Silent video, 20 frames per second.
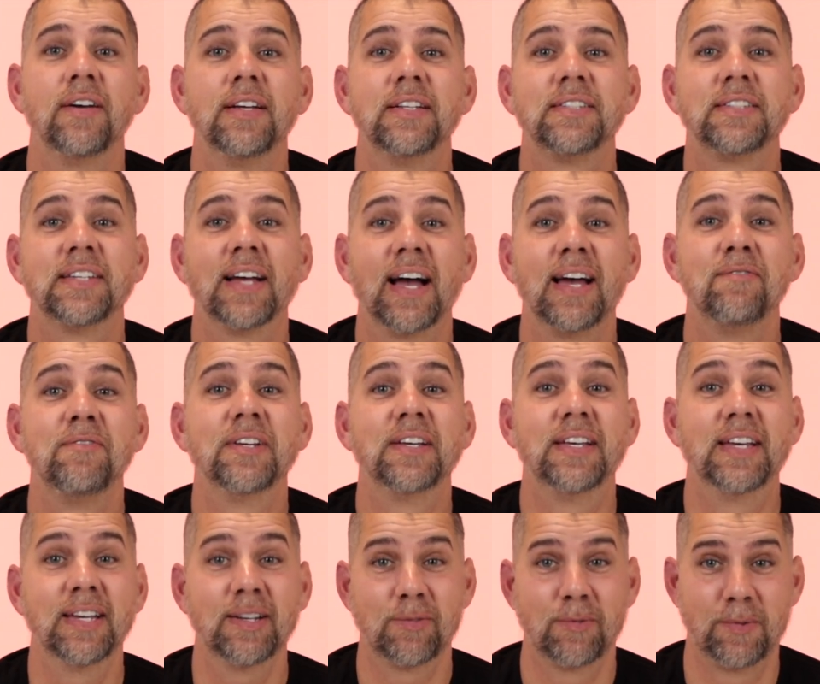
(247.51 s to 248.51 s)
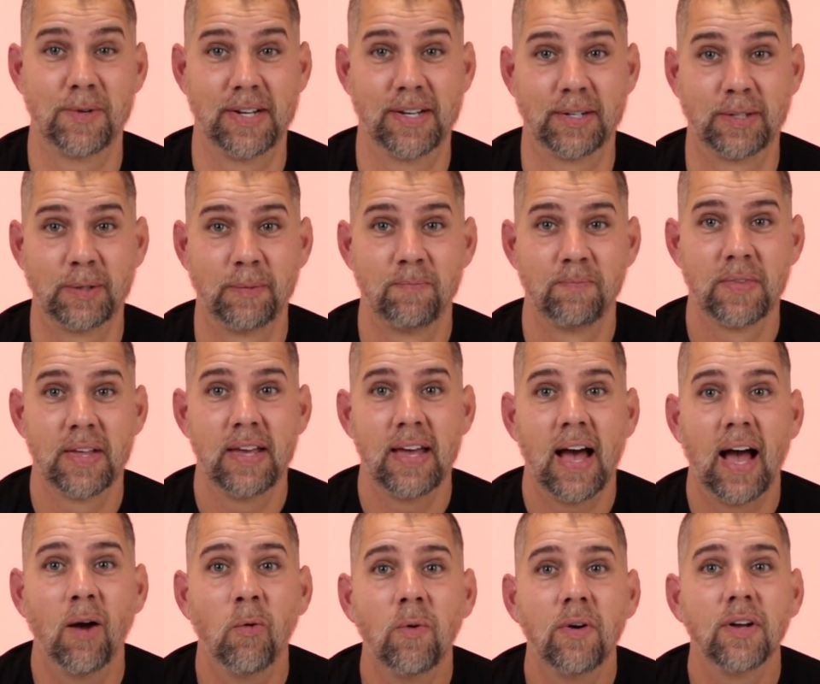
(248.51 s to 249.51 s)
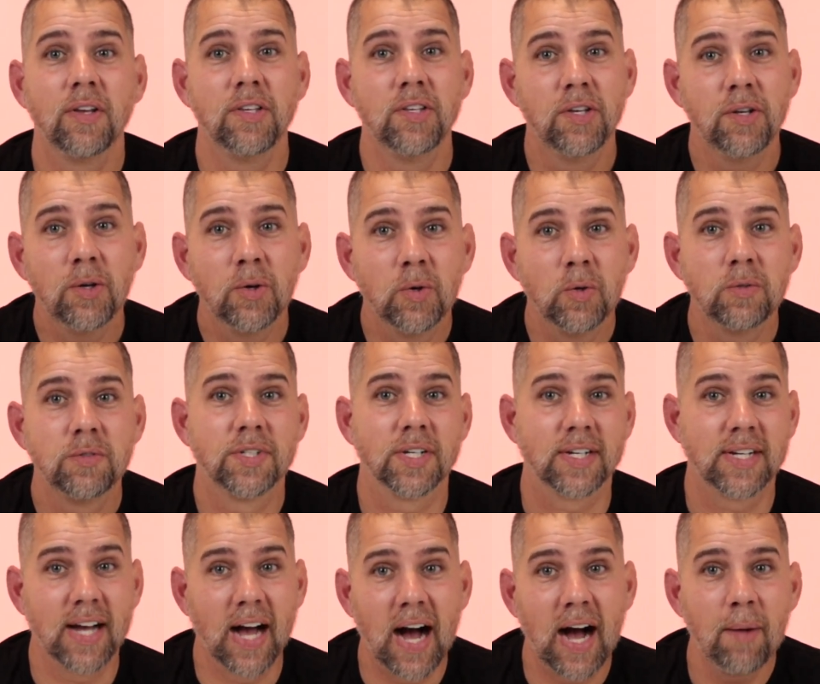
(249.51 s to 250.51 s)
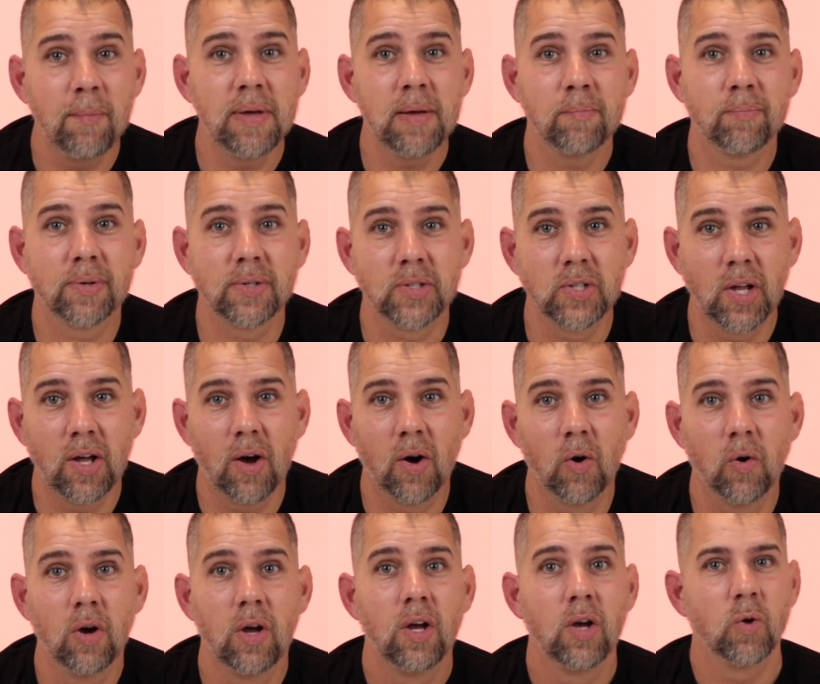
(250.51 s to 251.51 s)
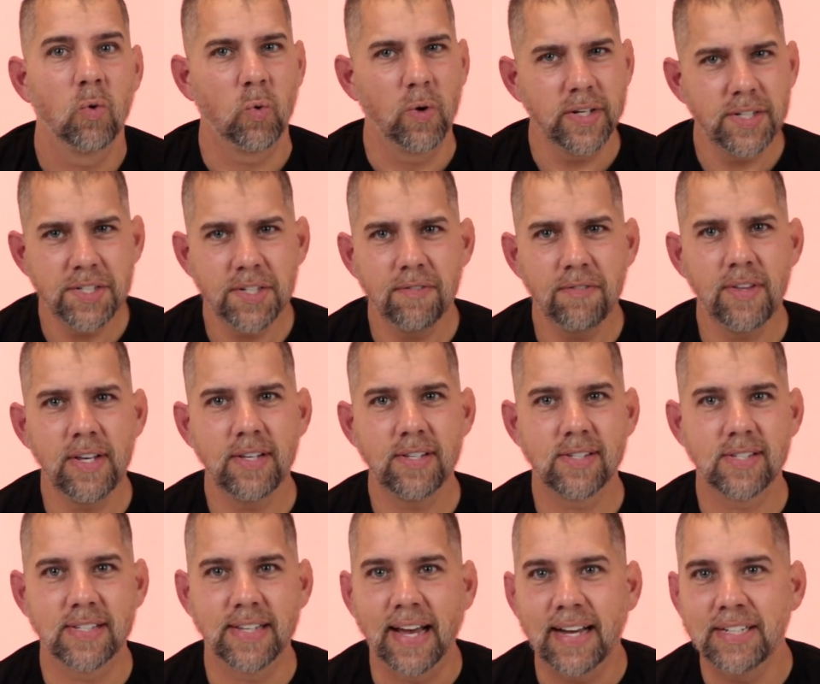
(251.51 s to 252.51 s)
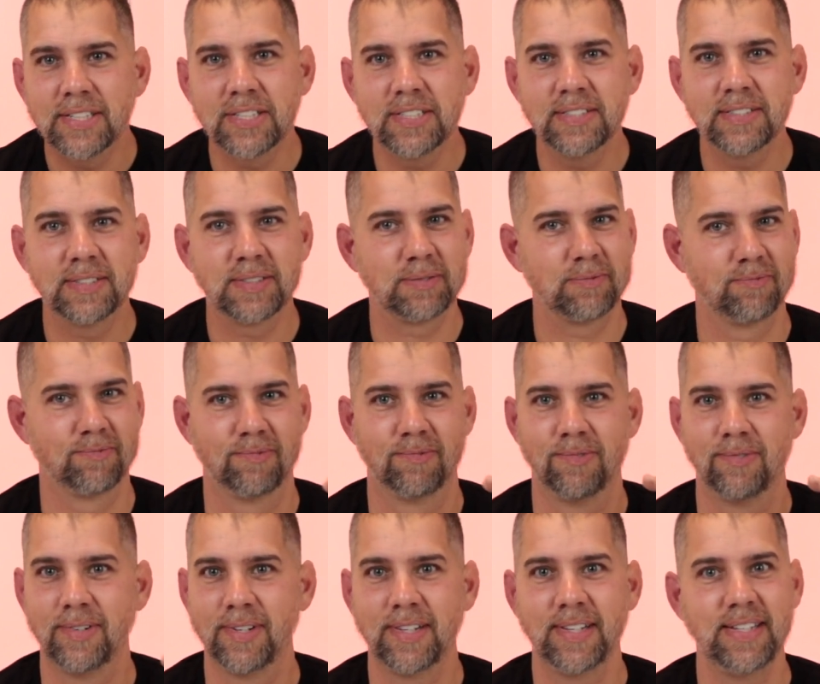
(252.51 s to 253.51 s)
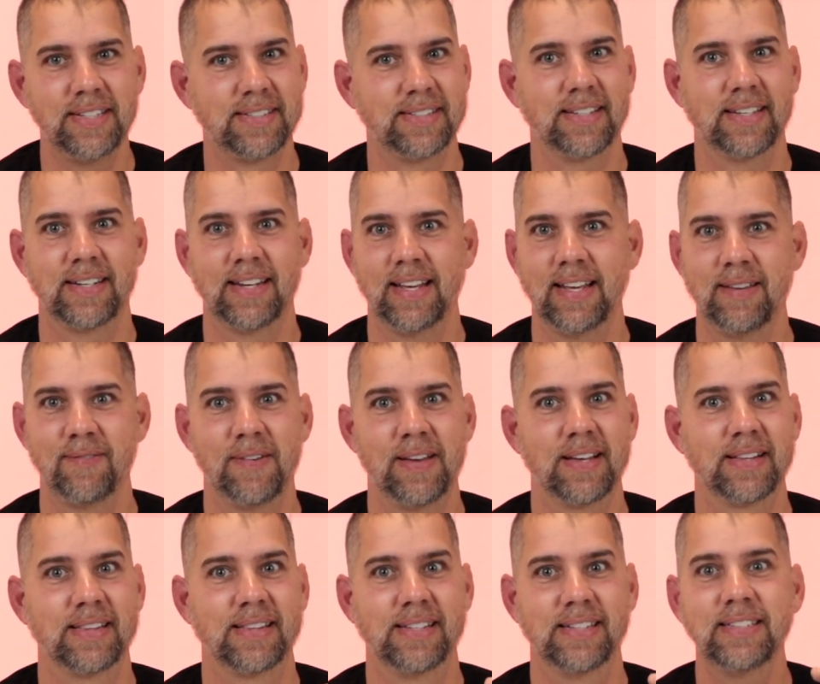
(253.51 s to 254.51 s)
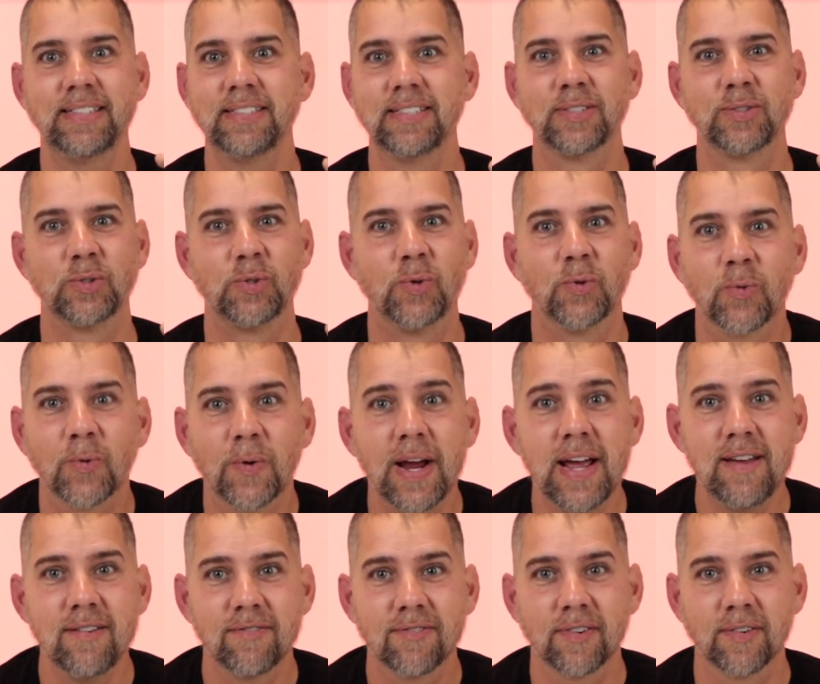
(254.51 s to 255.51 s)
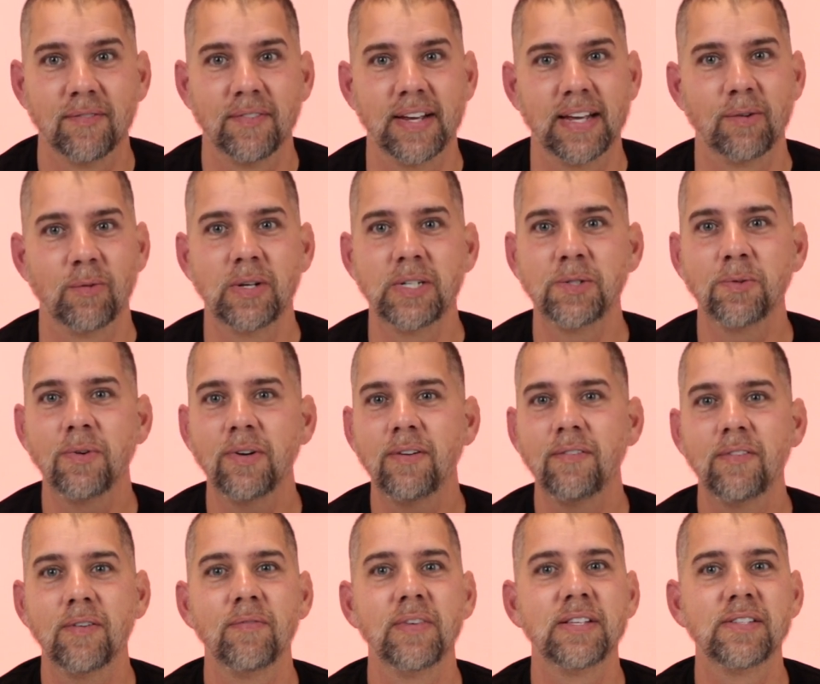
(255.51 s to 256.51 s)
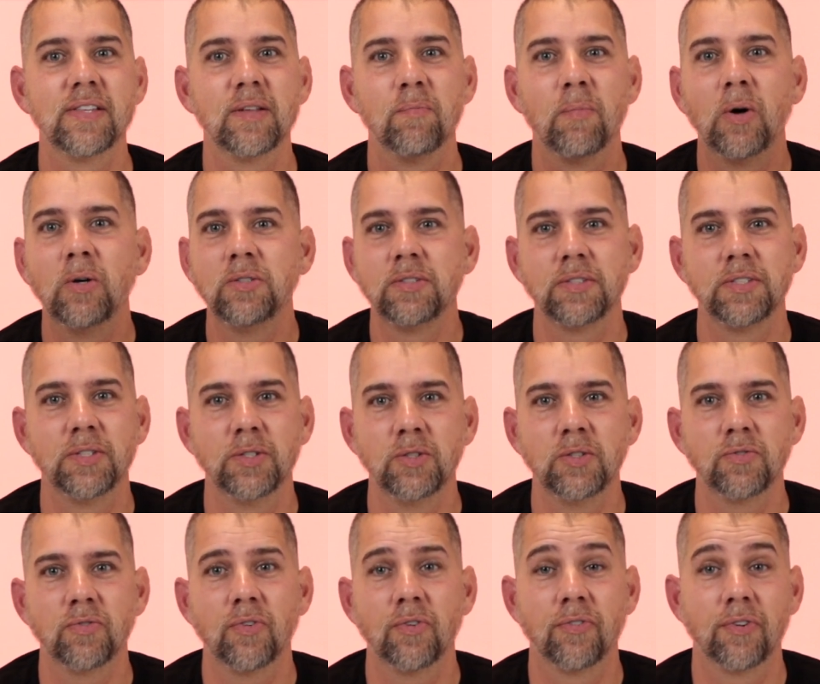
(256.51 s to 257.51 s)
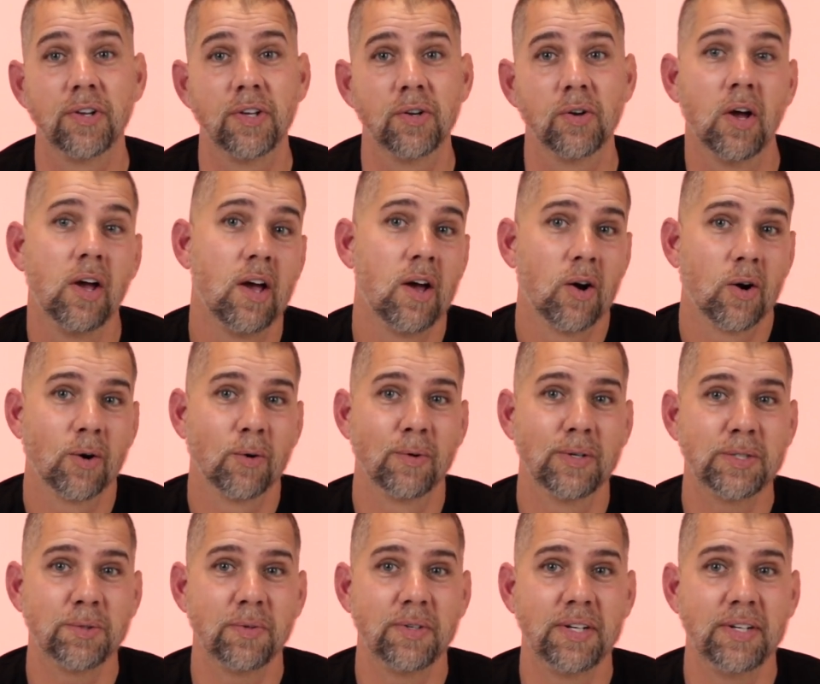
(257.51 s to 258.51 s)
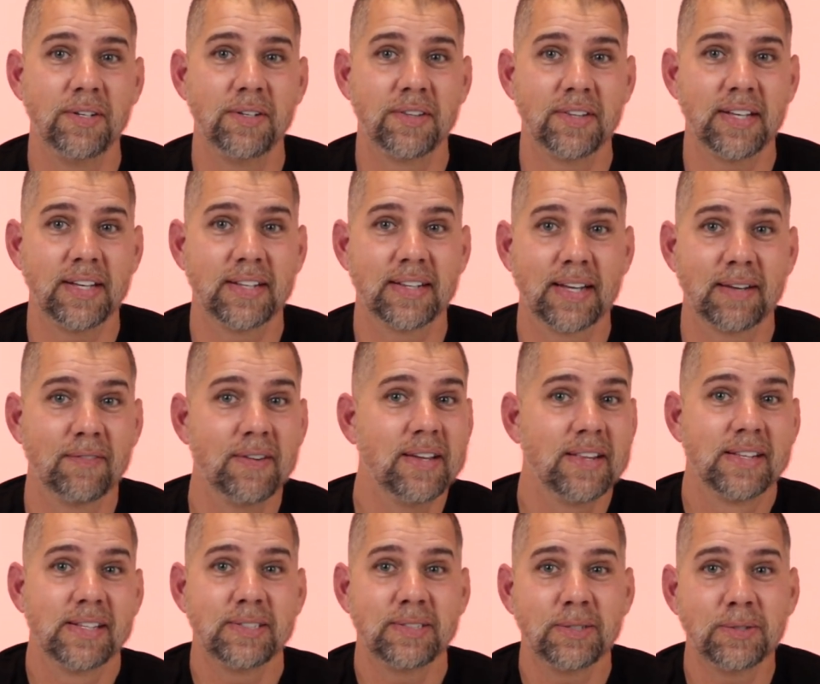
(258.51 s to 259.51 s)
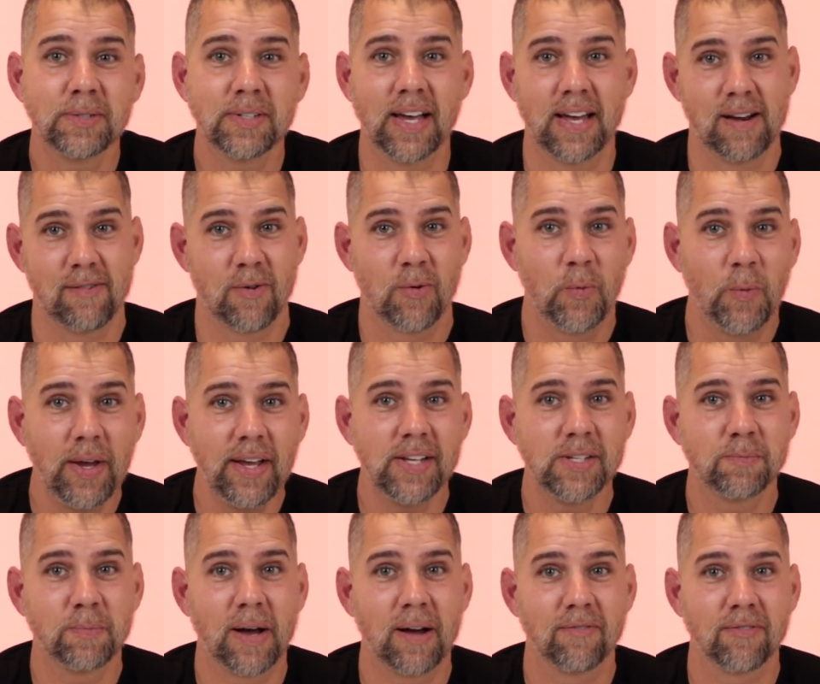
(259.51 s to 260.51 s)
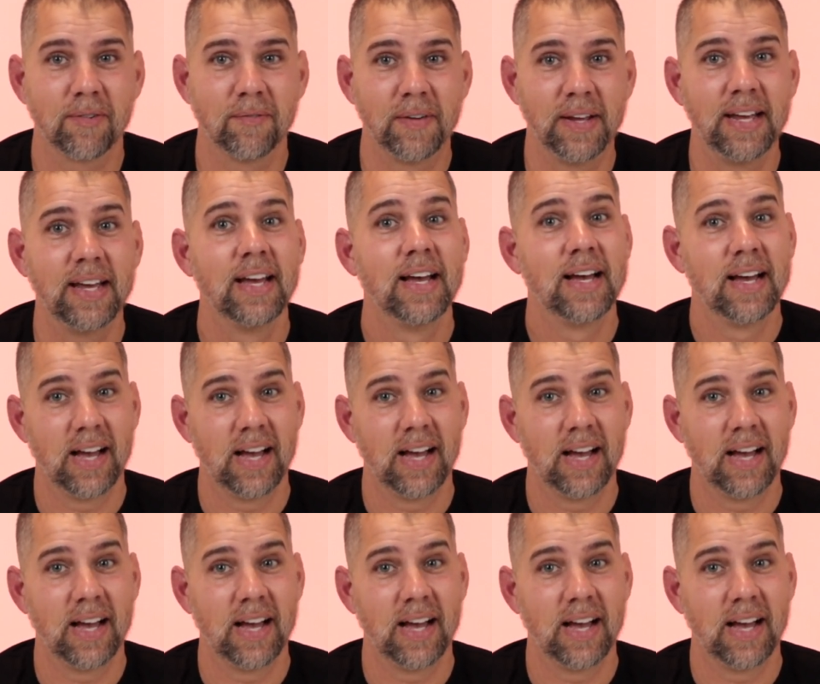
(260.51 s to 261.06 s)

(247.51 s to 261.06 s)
it's time to get real. I want you to comment below which of these sections really said, hey man, this is great for me. Which one of them is the most useful for you? Or which one do you think like, man, this is kind of a weak spot for me.